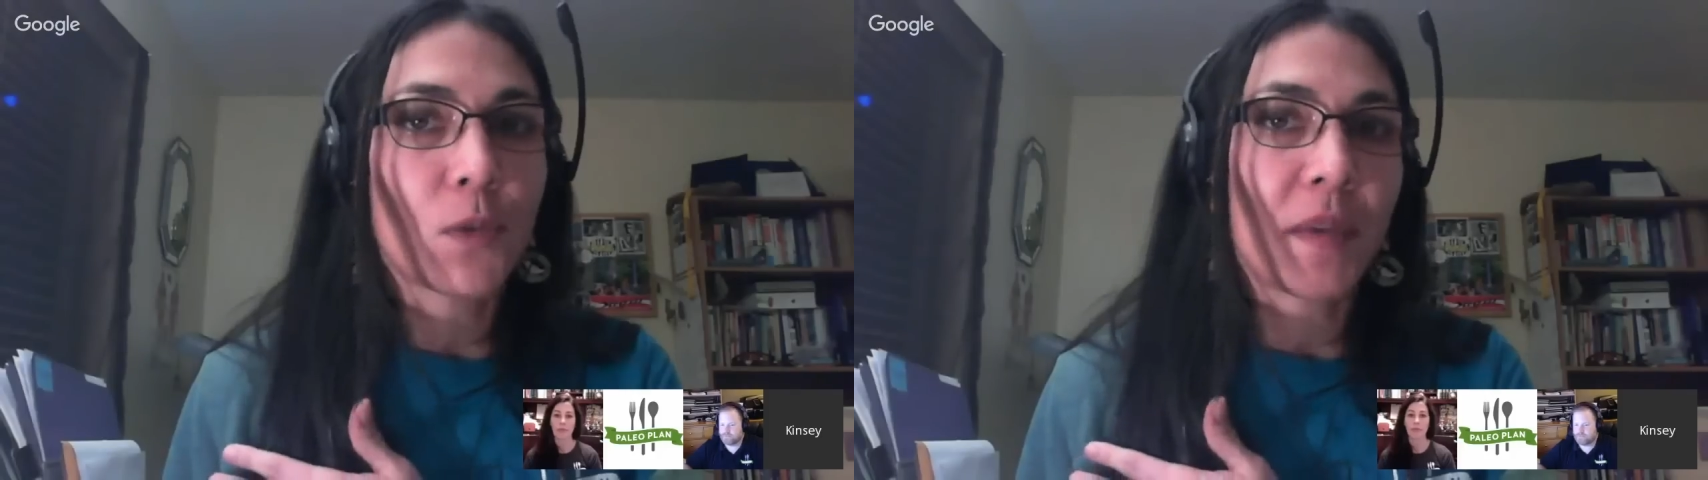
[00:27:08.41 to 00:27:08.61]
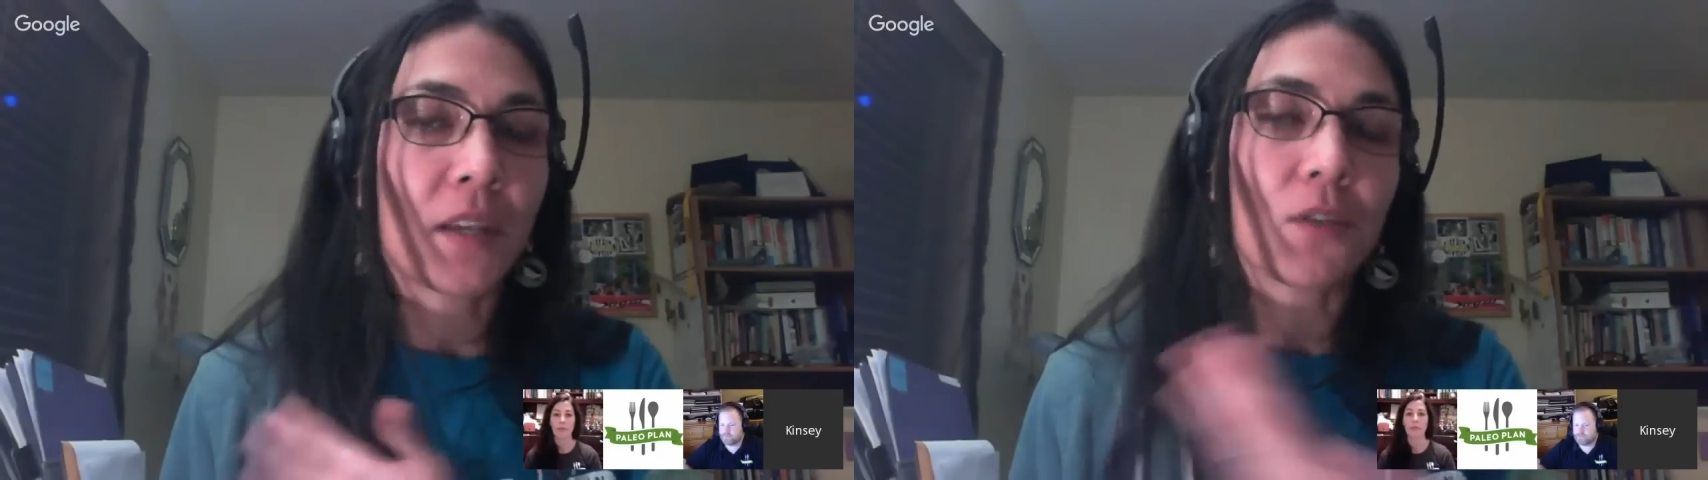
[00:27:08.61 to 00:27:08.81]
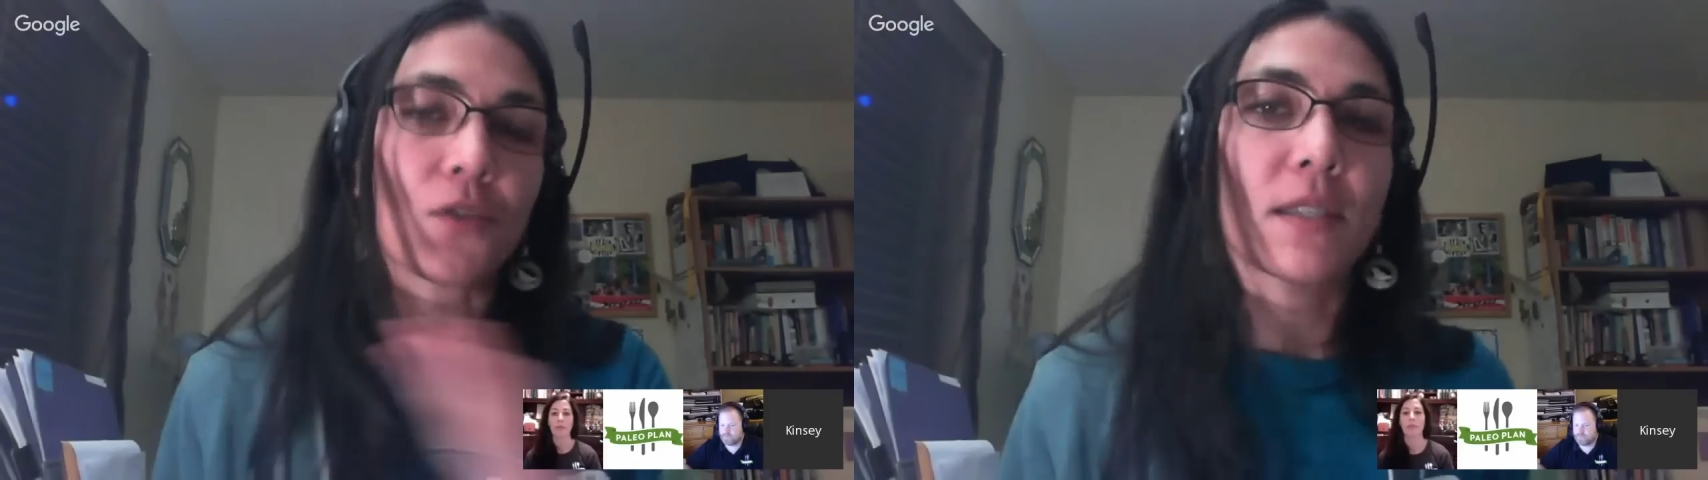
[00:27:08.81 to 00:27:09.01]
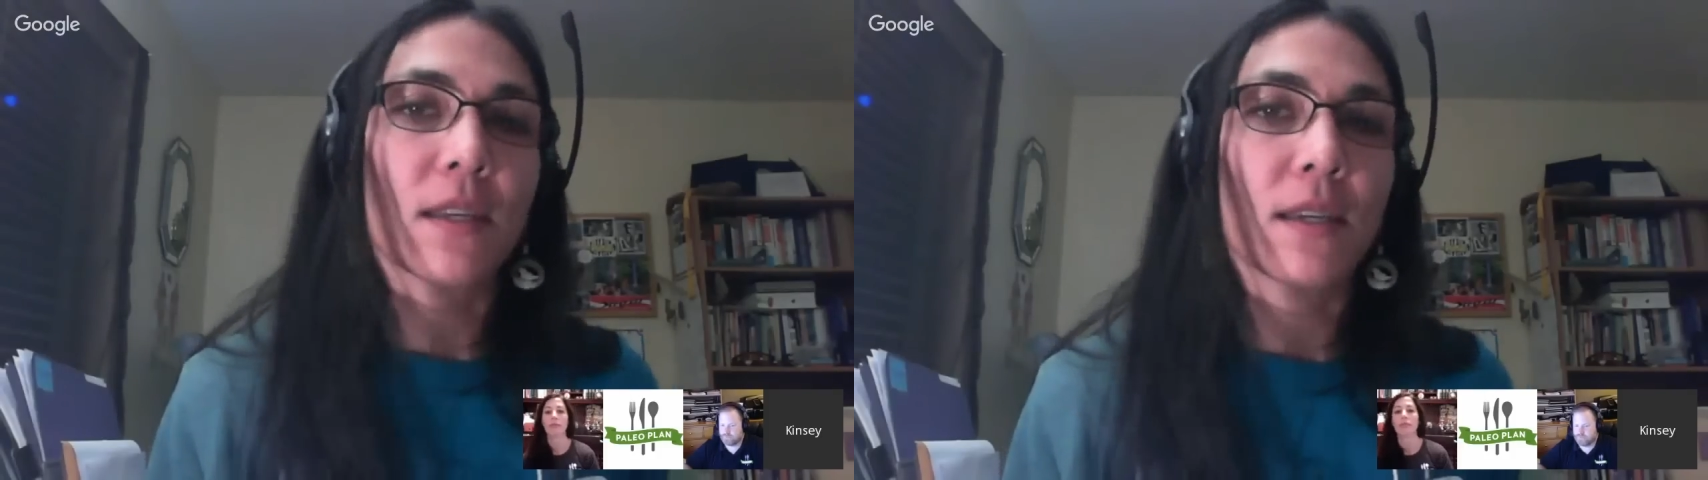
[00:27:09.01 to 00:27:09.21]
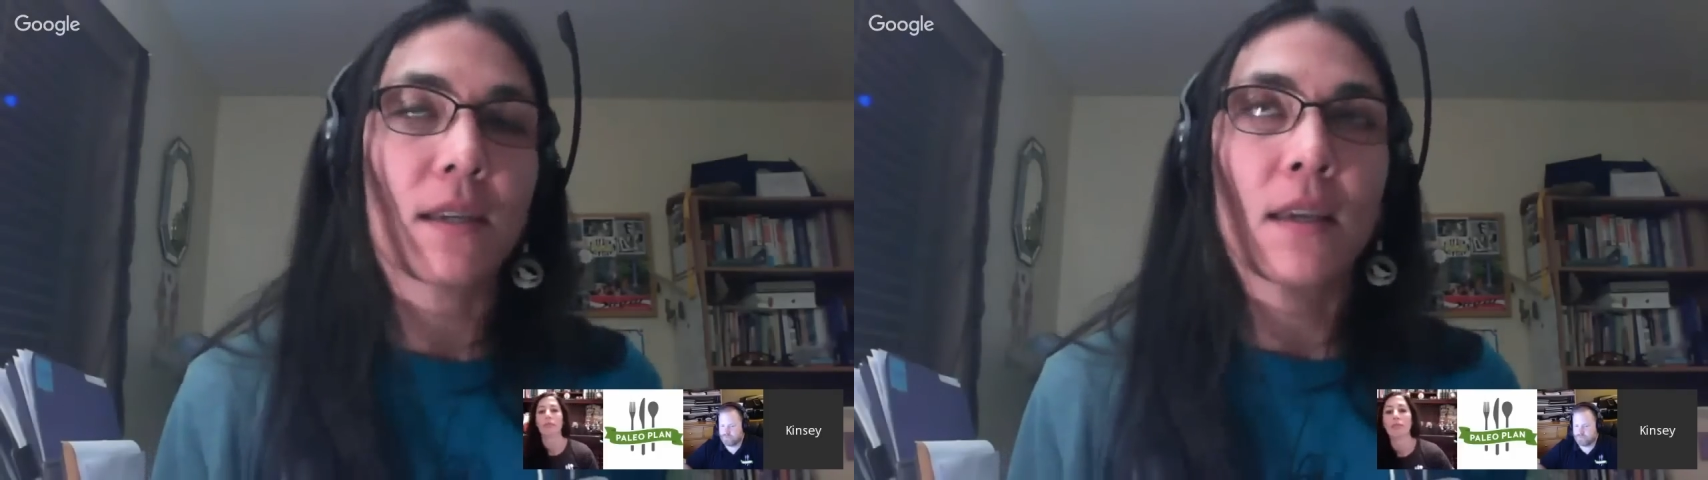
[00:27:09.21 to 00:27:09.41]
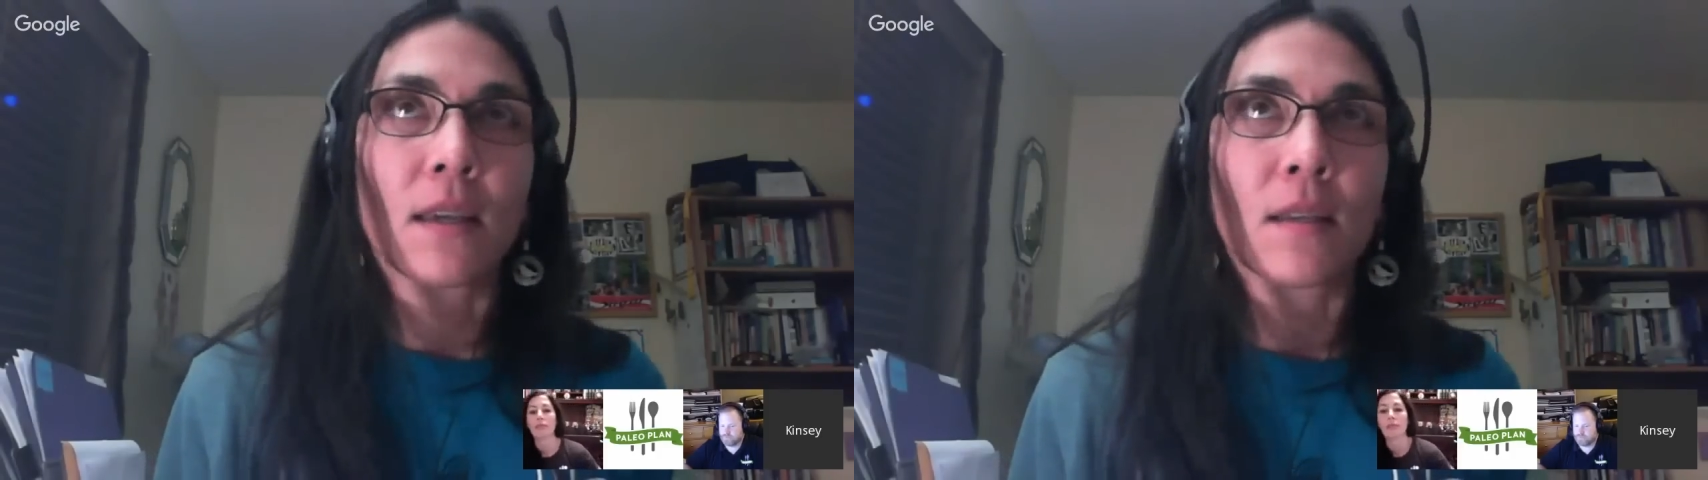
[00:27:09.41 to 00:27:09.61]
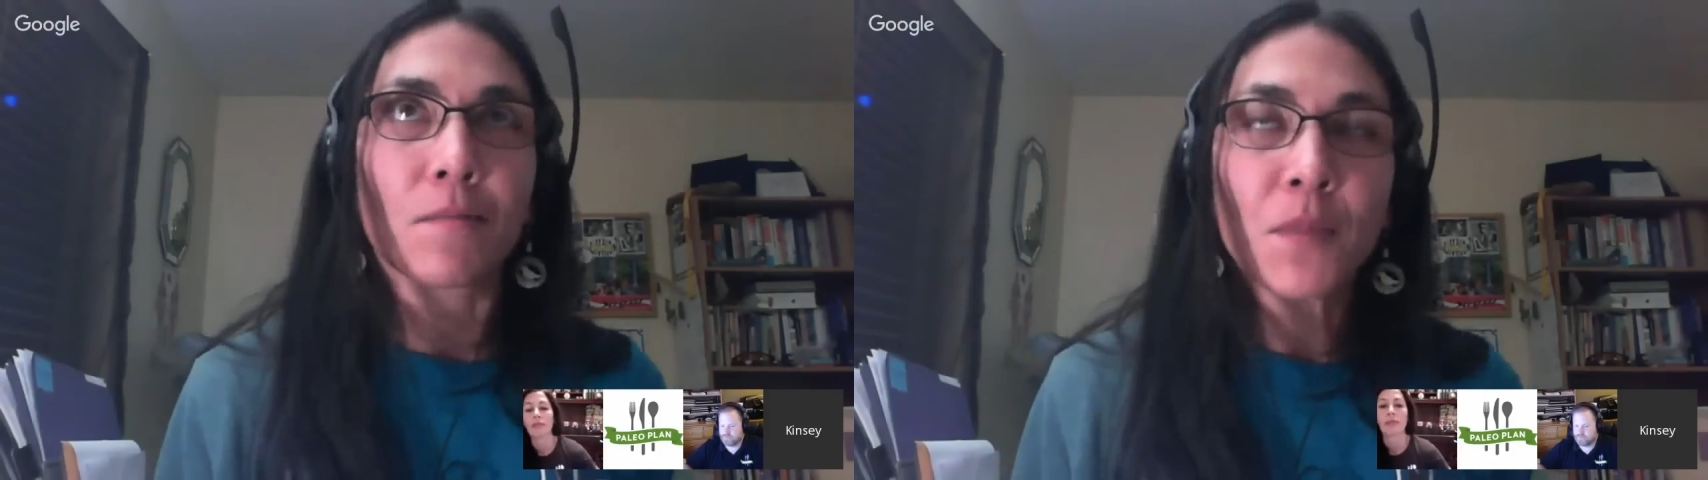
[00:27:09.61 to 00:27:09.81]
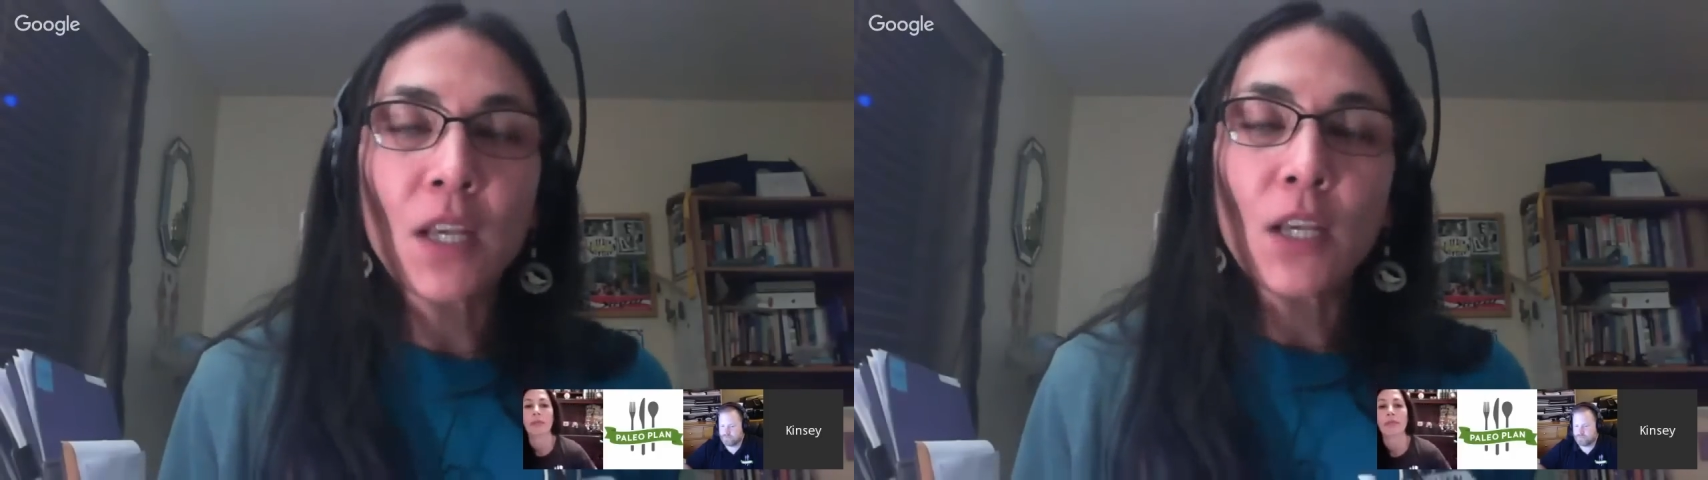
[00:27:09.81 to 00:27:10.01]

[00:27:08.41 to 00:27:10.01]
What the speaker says: would be interested in